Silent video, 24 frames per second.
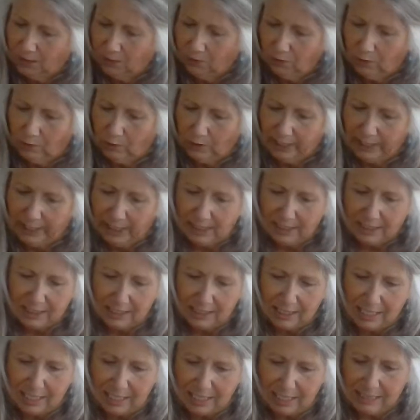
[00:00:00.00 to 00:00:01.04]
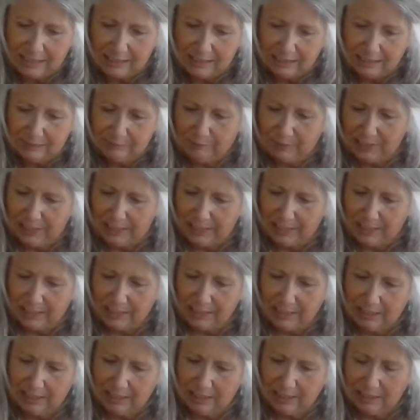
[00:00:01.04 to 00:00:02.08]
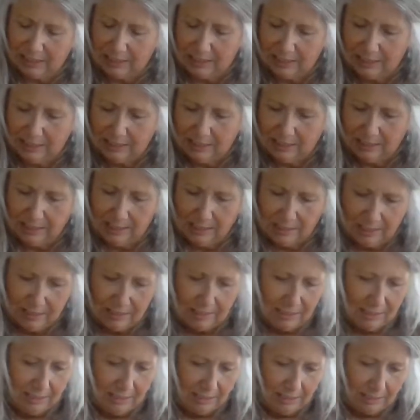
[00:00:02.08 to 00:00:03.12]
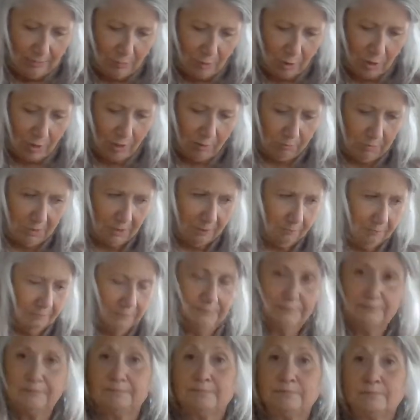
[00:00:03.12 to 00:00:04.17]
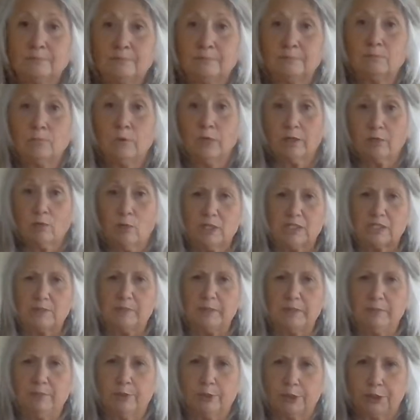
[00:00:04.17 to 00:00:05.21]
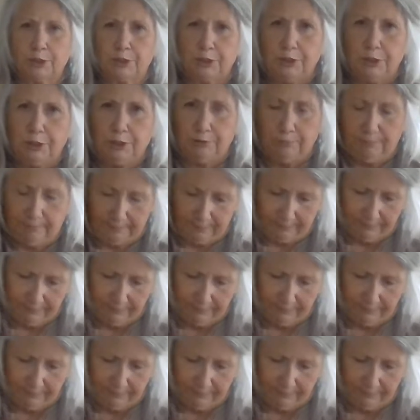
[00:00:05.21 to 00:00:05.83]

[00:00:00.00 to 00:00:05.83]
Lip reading: What has been the problem? What's been pushing you?